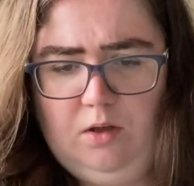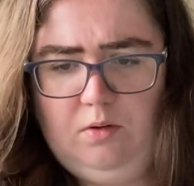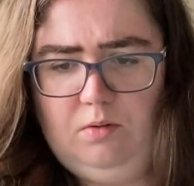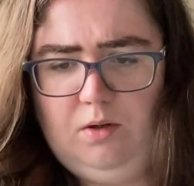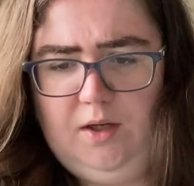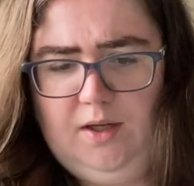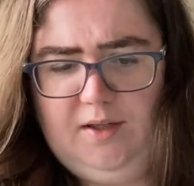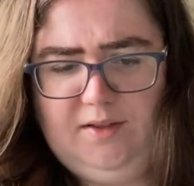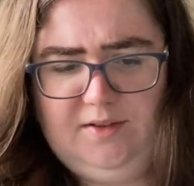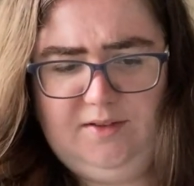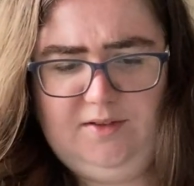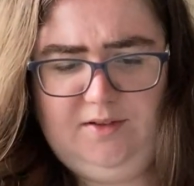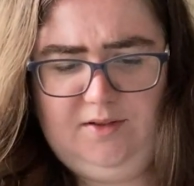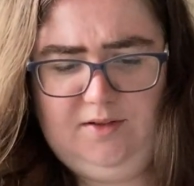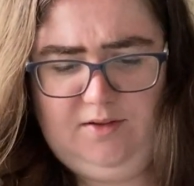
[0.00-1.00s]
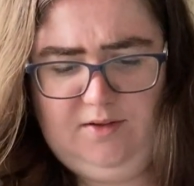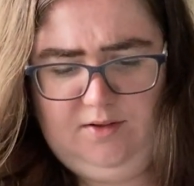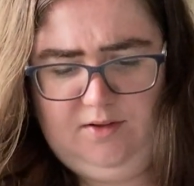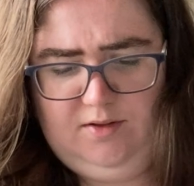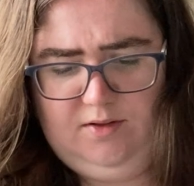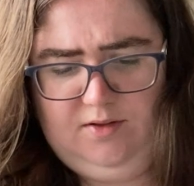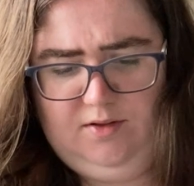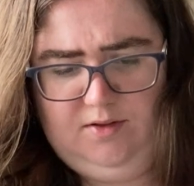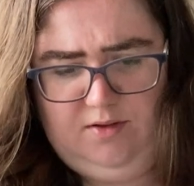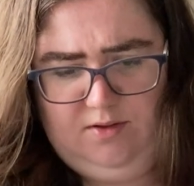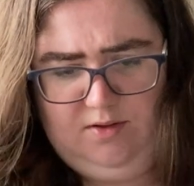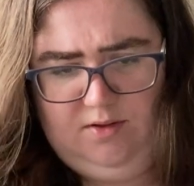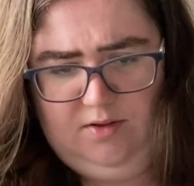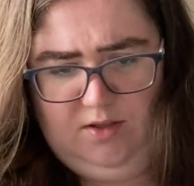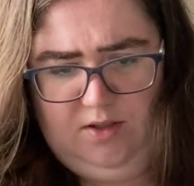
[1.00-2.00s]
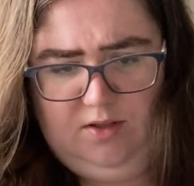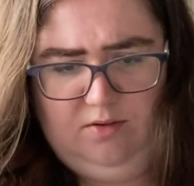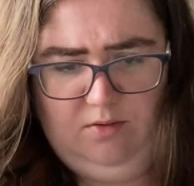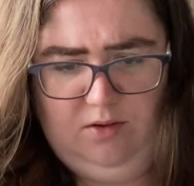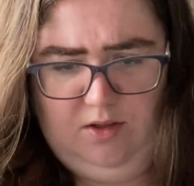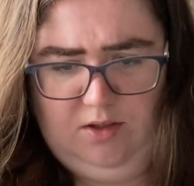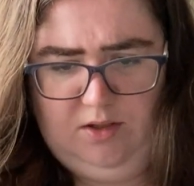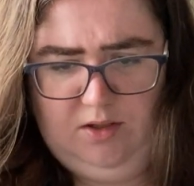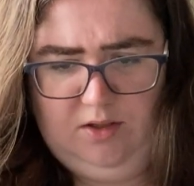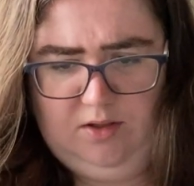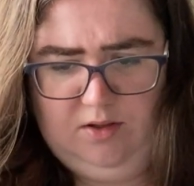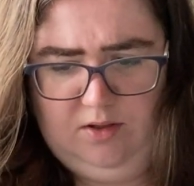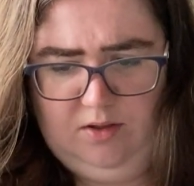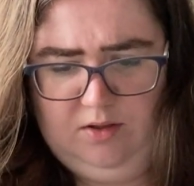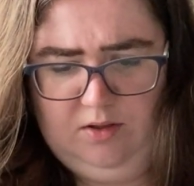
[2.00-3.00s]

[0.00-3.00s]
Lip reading: Why is this one in here?